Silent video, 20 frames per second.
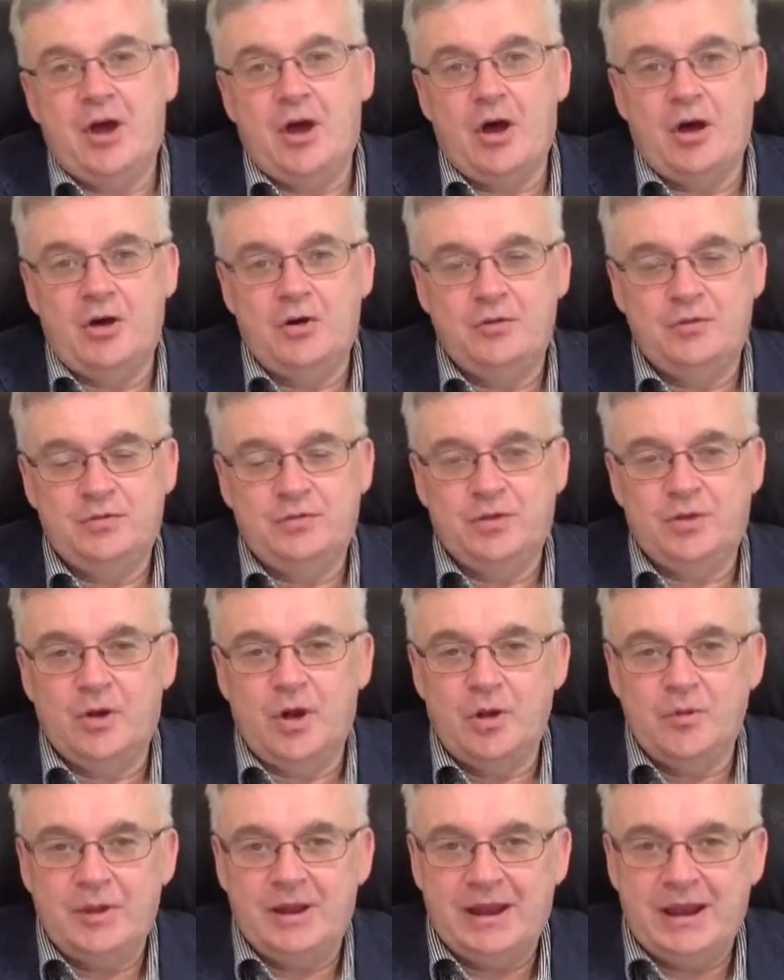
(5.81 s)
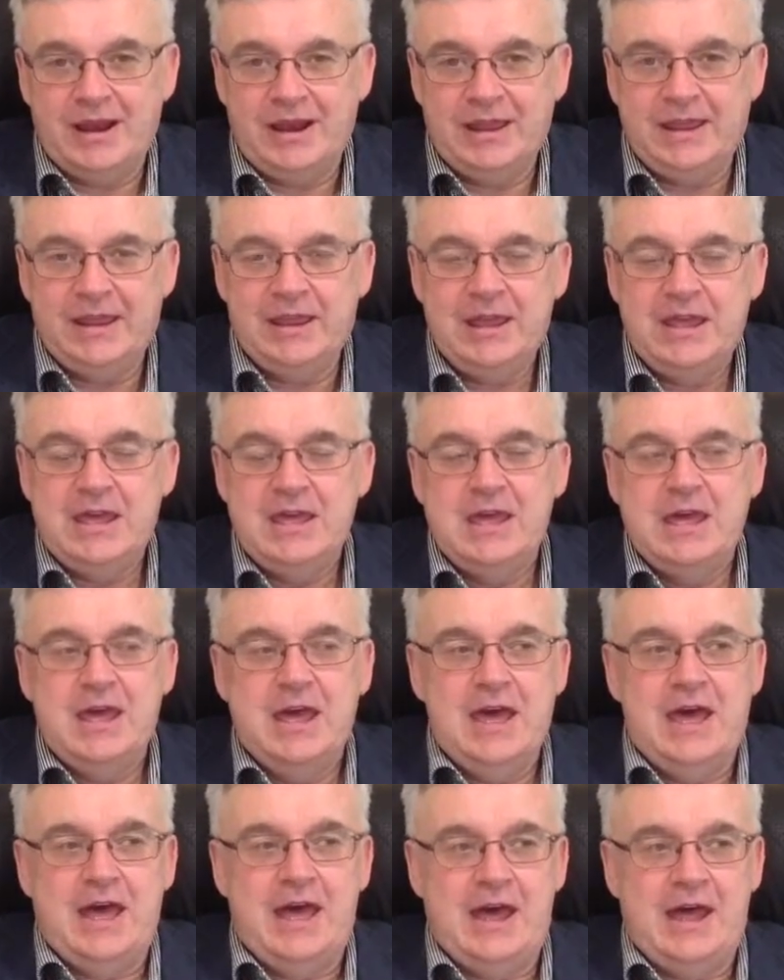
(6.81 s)
of the Galway Clinic,
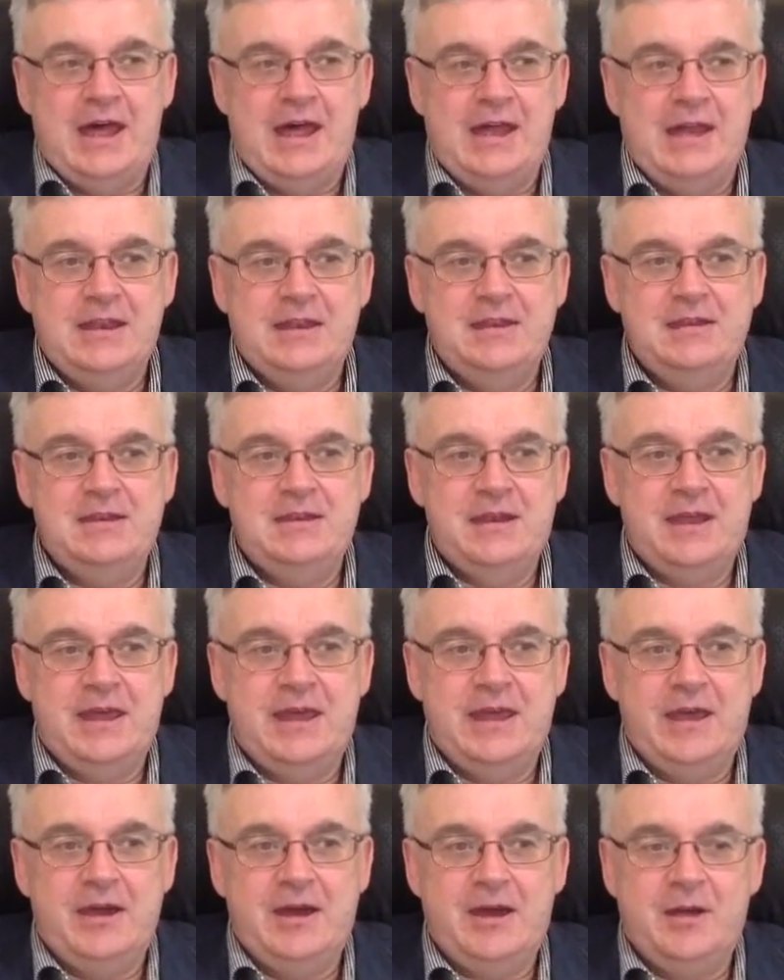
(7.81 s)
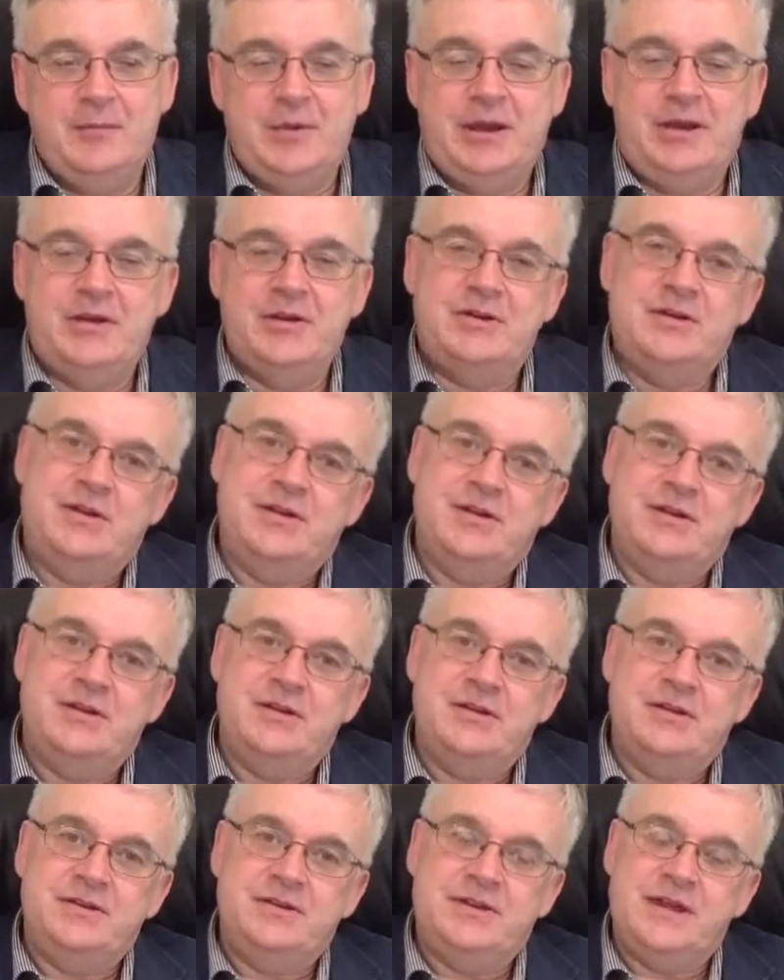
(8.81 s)
and I'm here
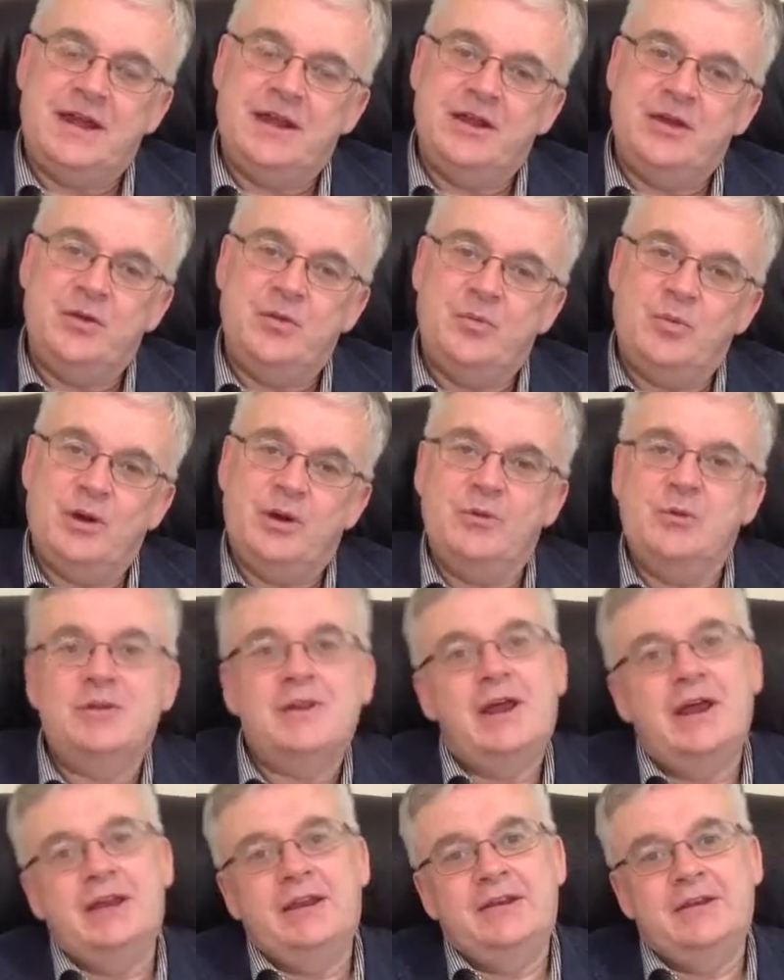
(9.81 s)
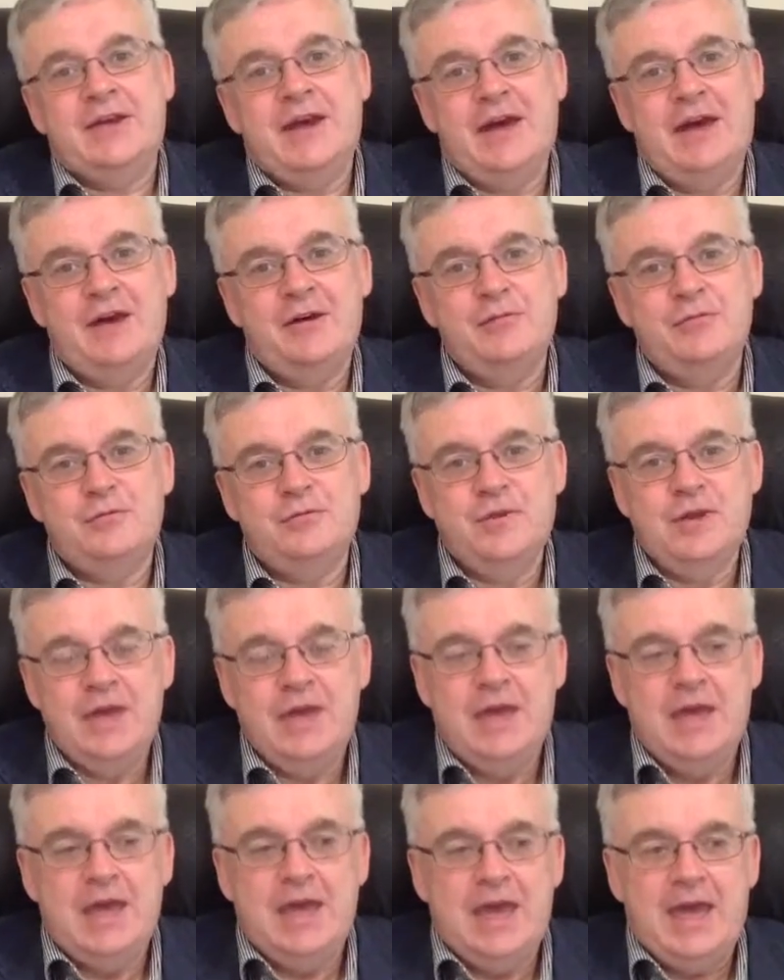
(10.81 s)
to tell you what it was like to have
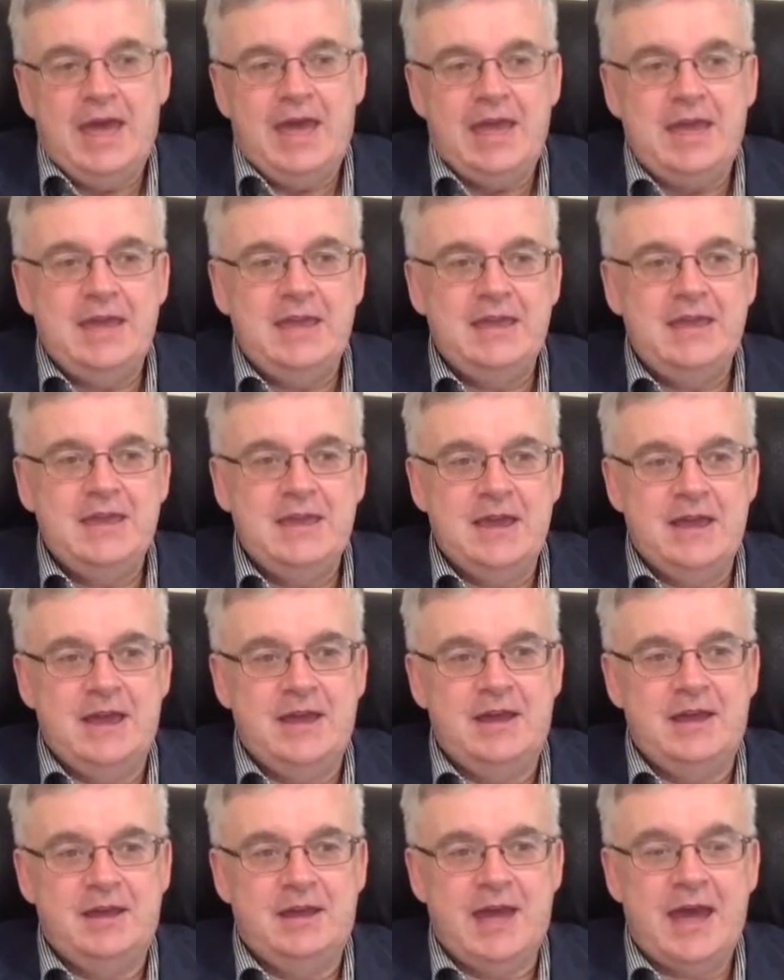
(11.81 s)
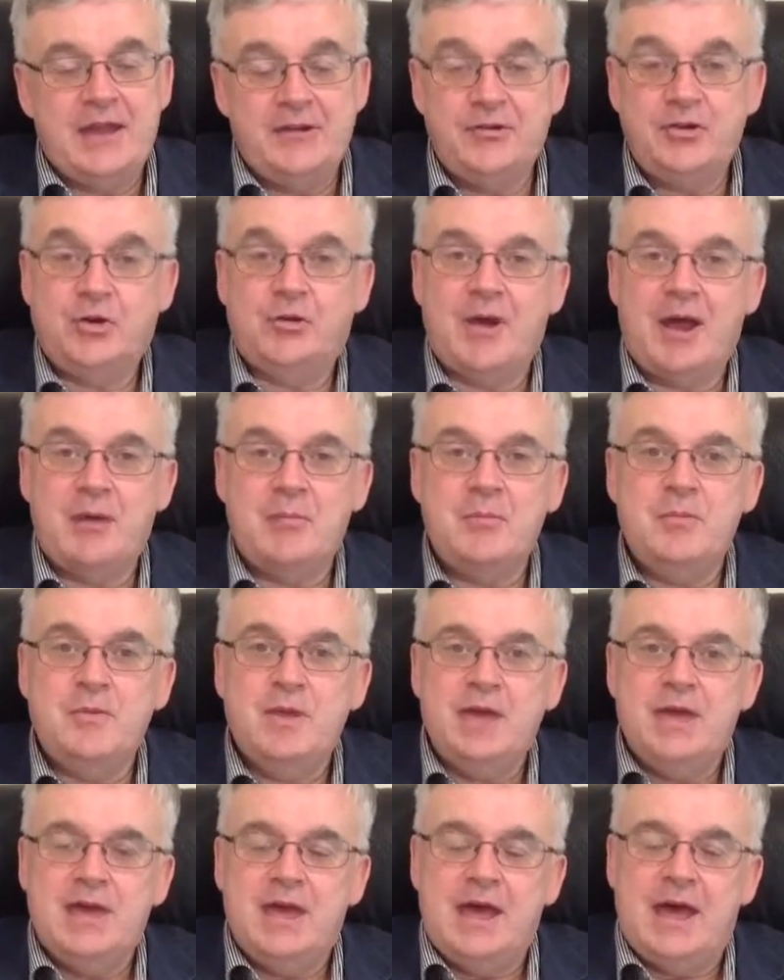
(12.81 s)
a angiogram
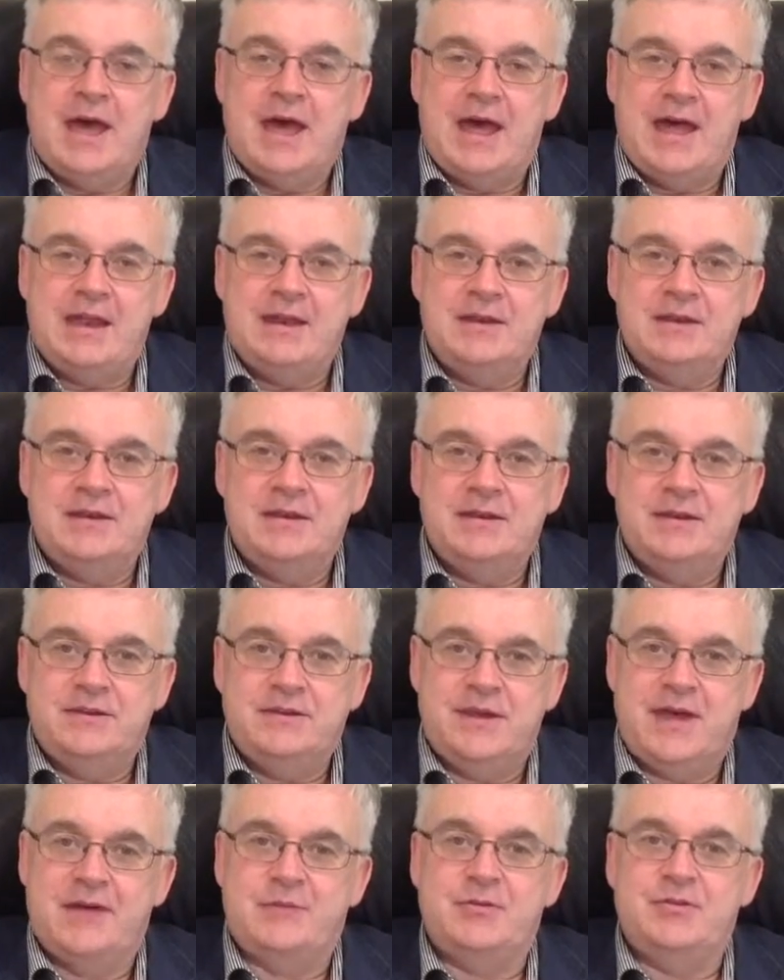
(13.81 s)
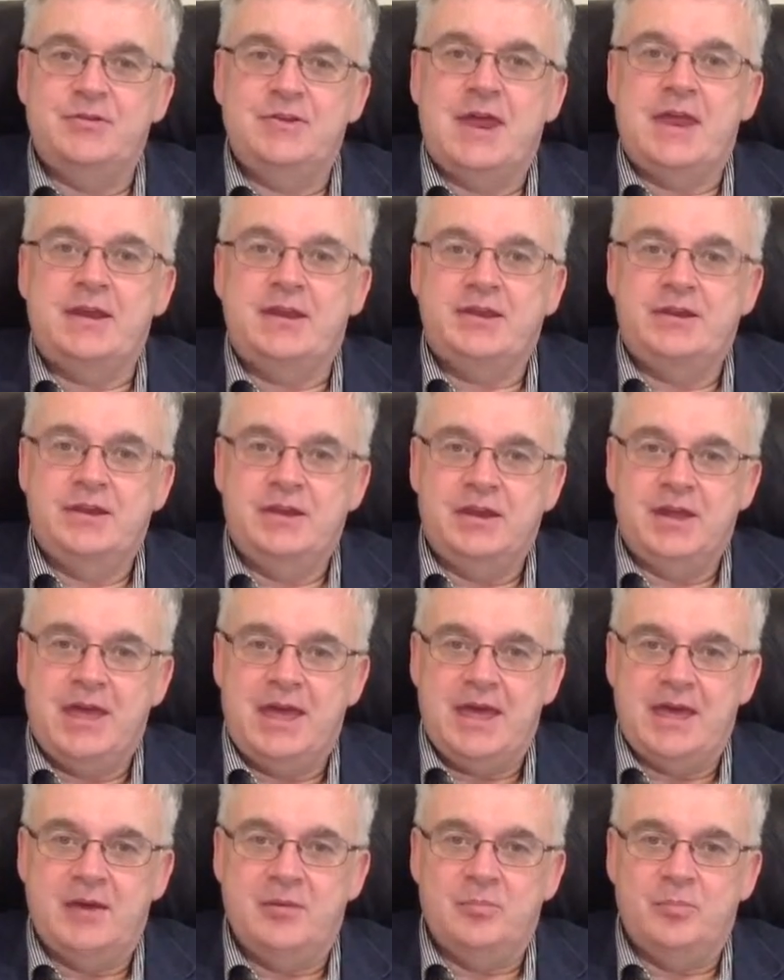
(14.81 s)
and to have a stent
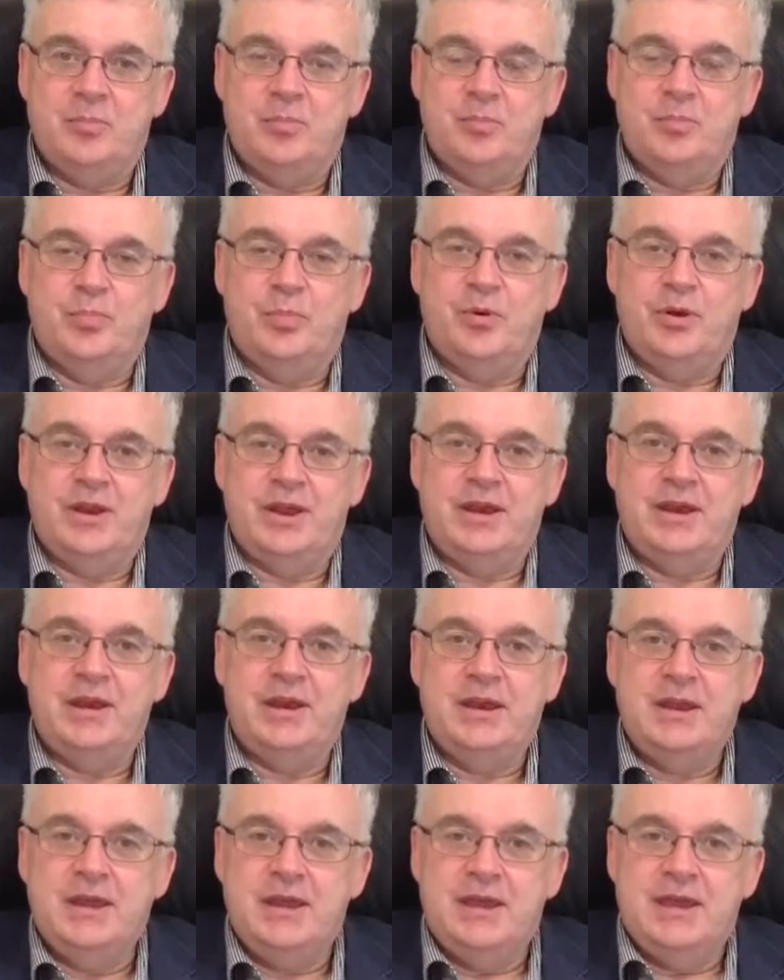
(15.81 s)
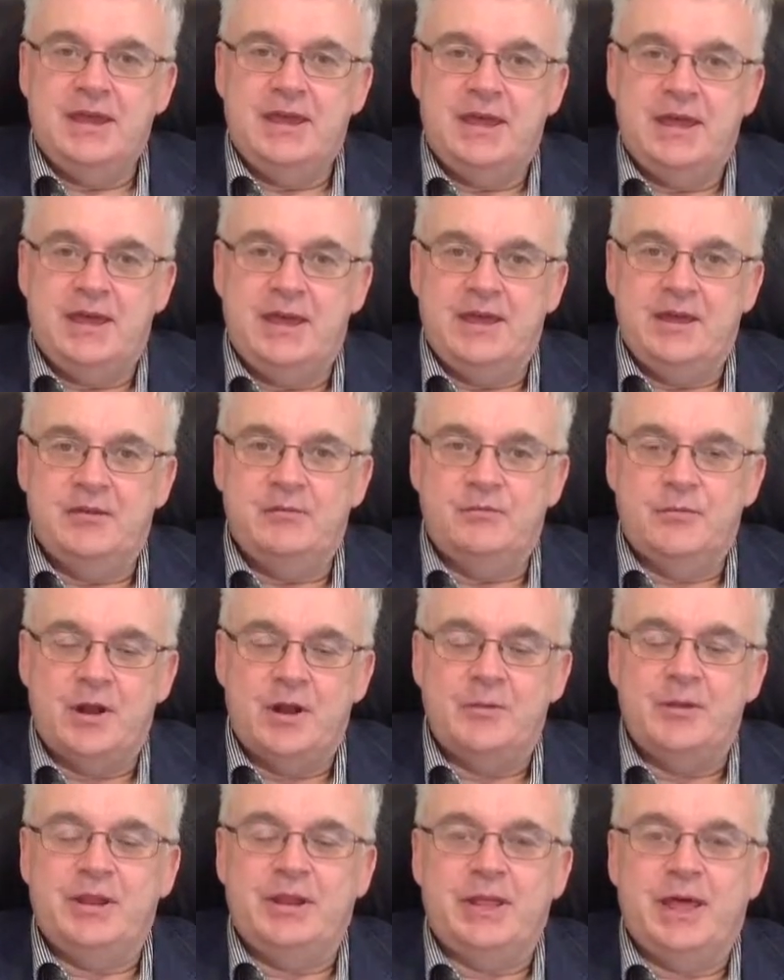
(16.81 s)
put in
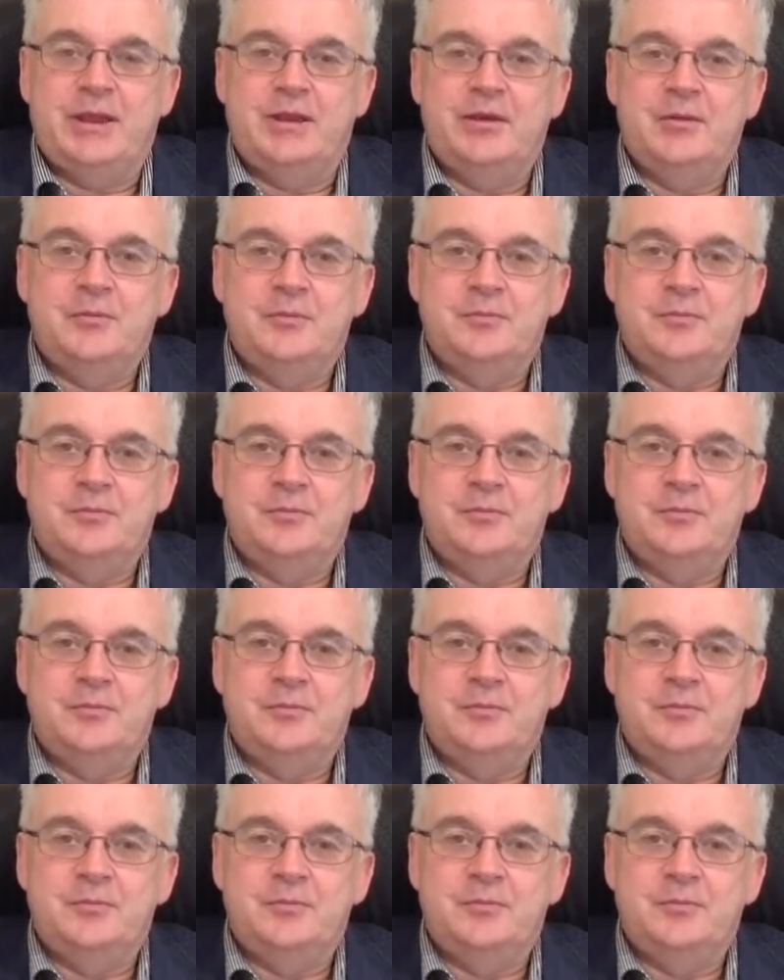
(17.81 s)
following that.